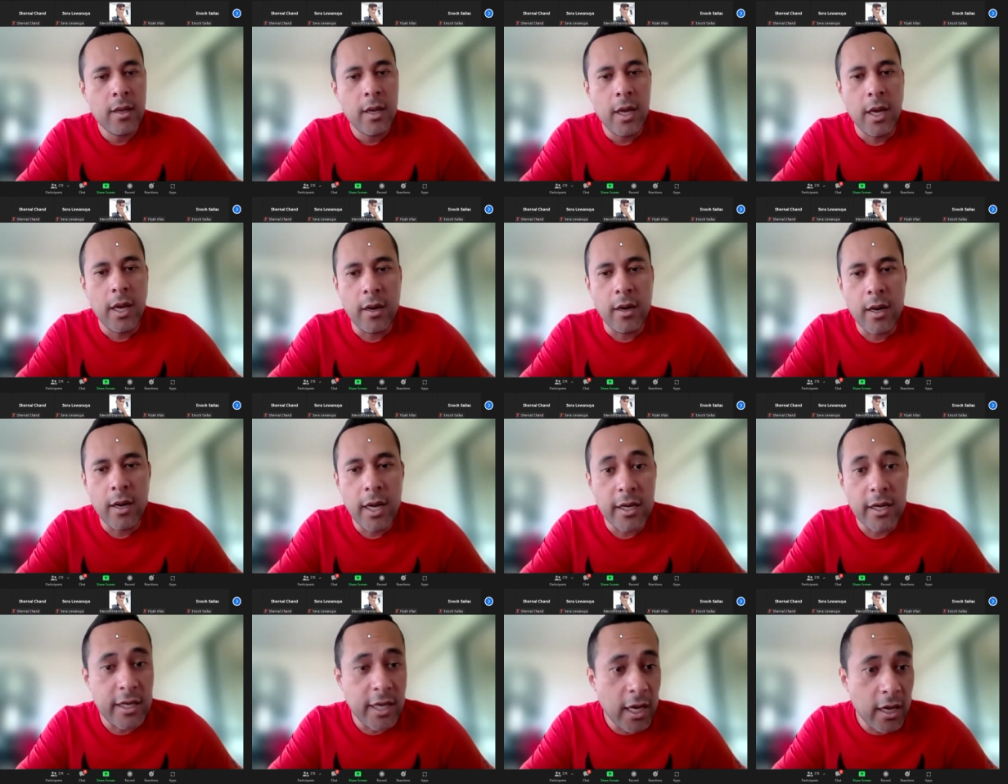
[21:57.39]
And
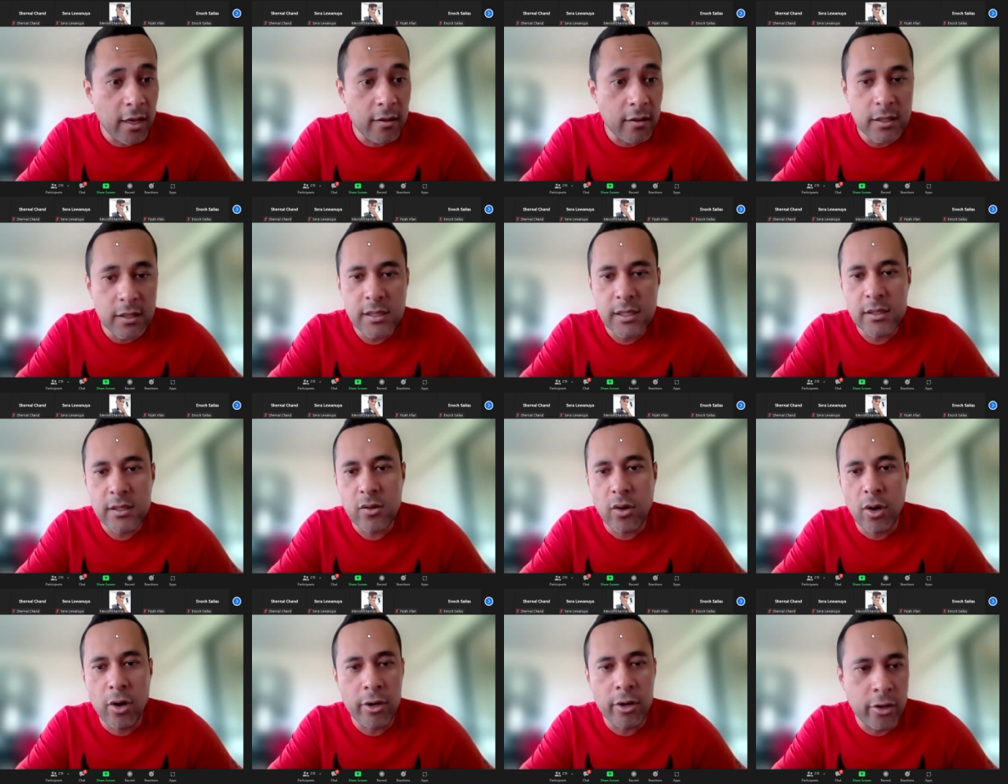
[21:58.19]
again, this is
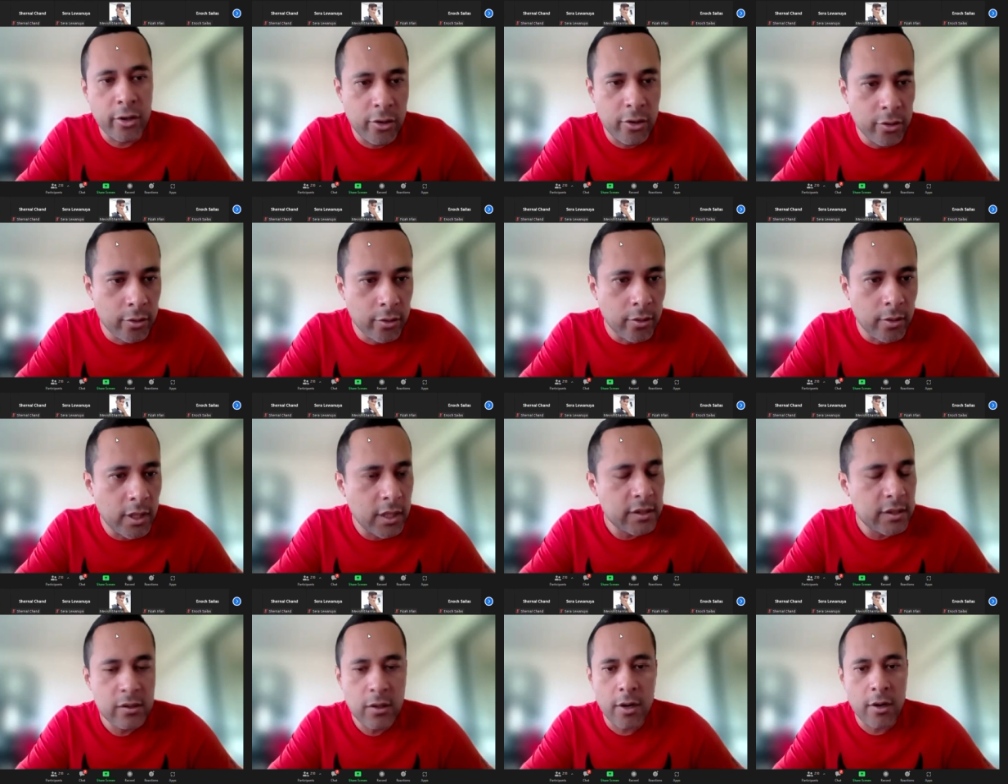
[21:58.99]
on you.
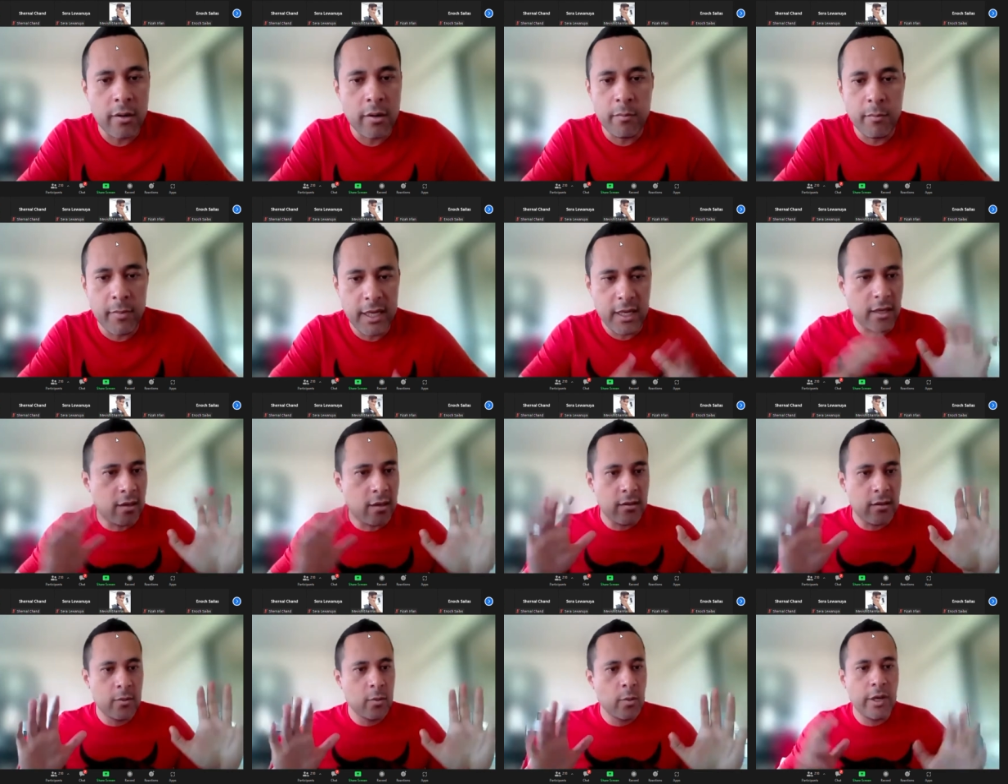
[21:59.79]
It's not on me.
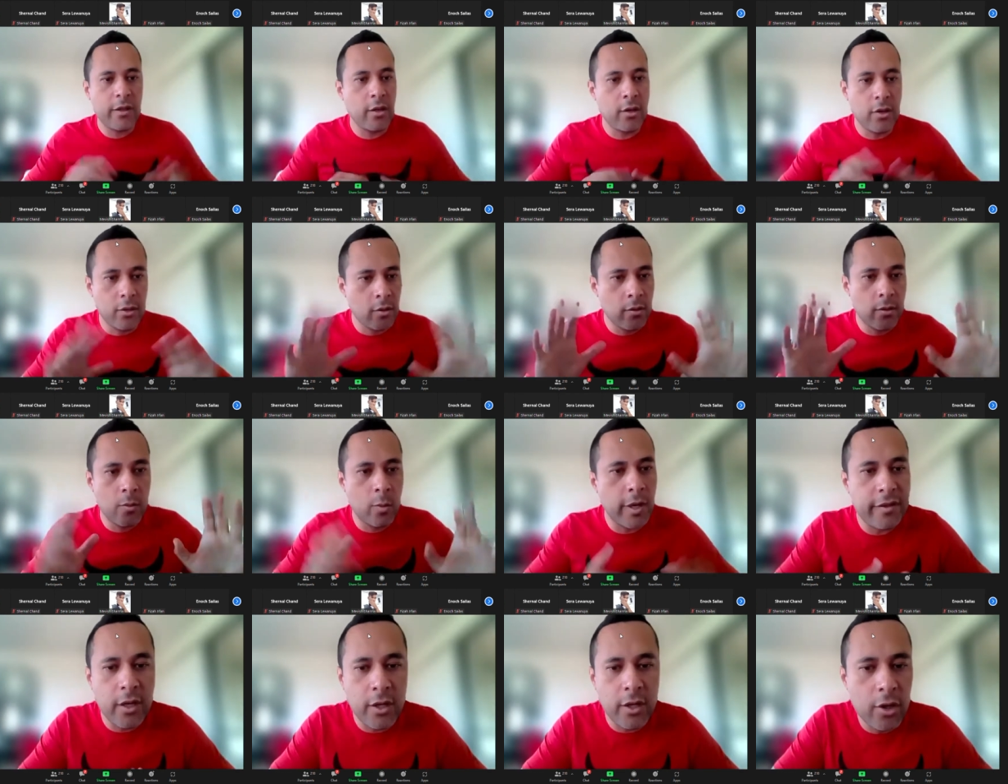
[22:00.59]
Whether
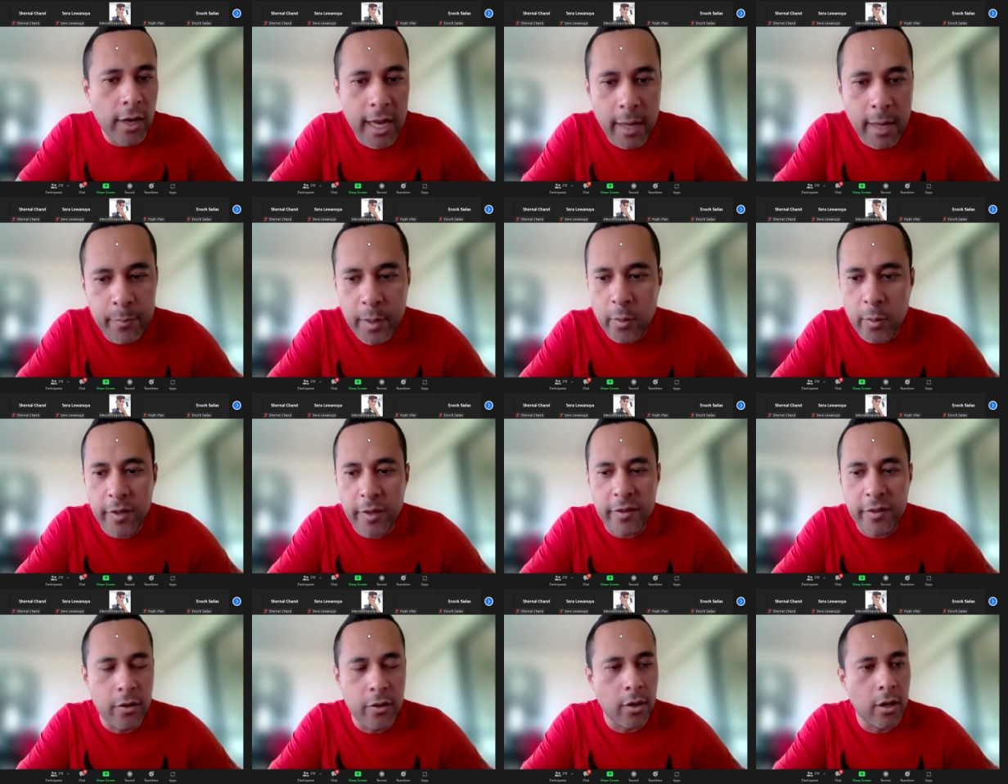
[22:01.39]
you're happy
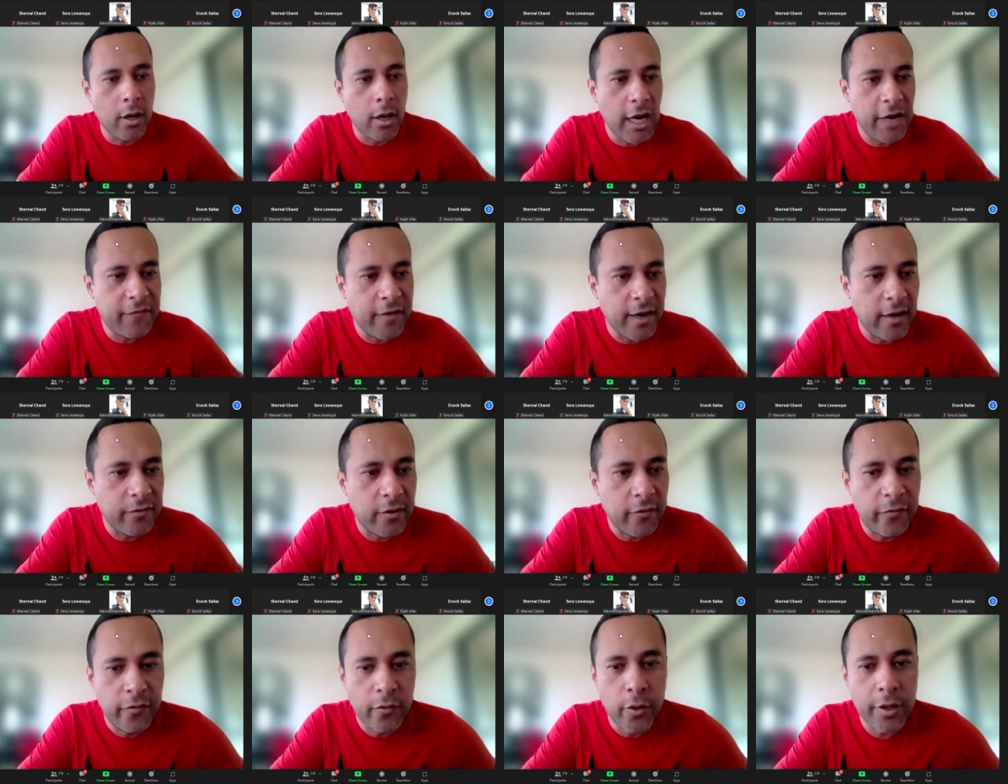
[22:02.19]
with your life after
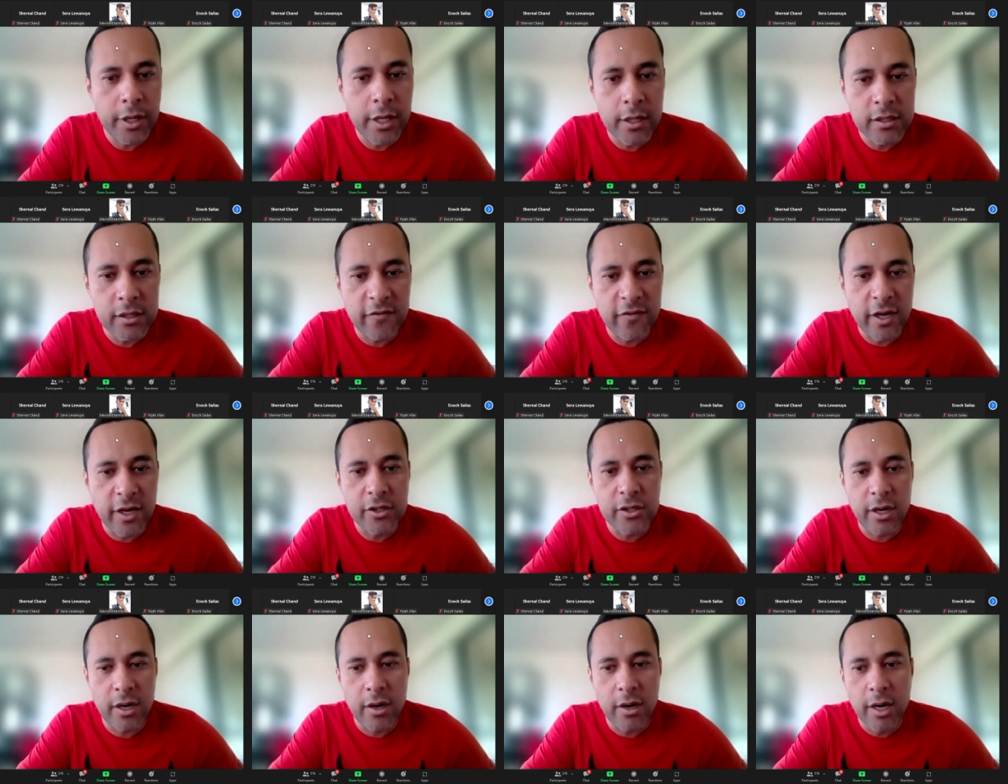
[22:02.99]
4 years of
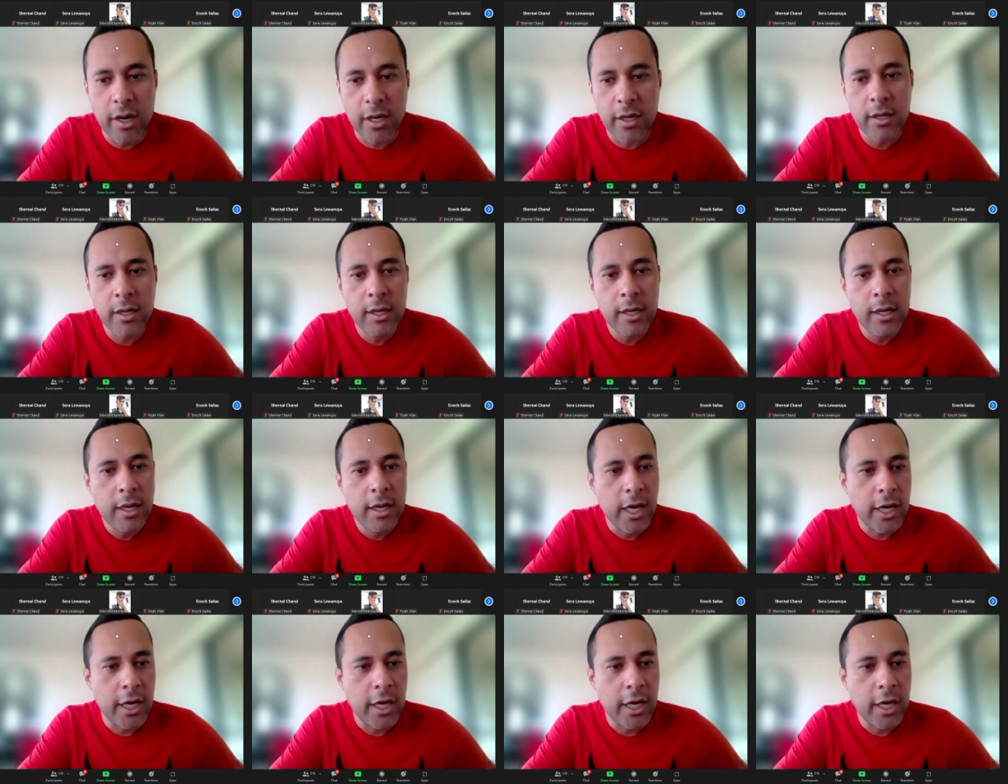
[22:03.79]
engineering and